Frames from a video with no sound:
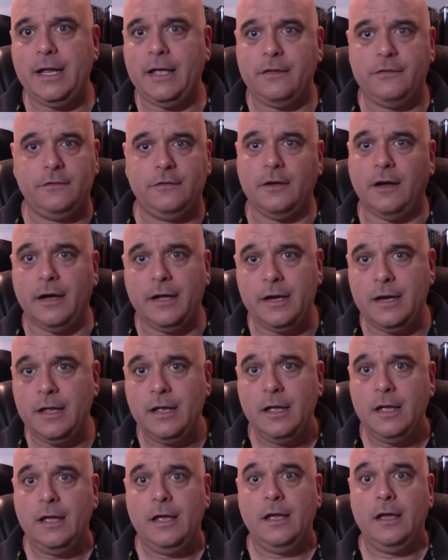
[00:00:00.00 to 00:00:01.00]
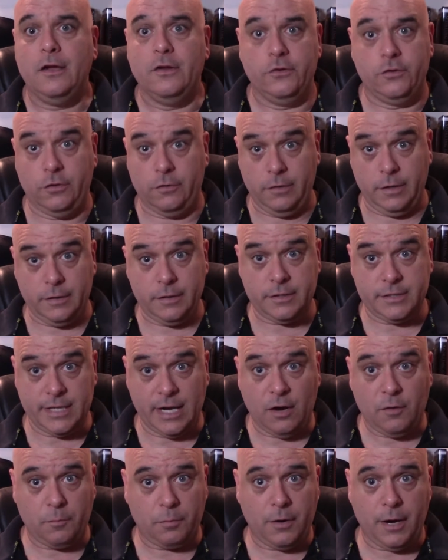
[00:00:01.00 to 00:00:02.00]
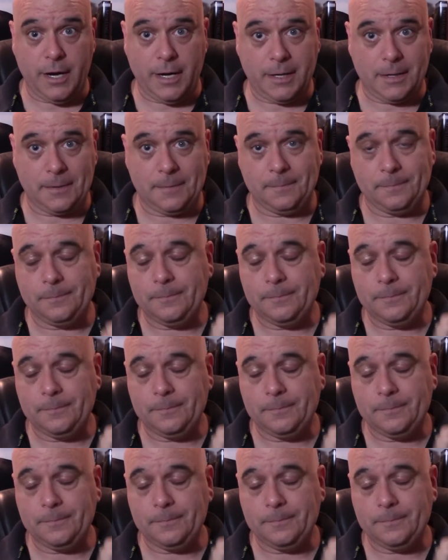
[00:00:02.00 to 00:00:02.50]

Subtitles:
has done during this outbreak.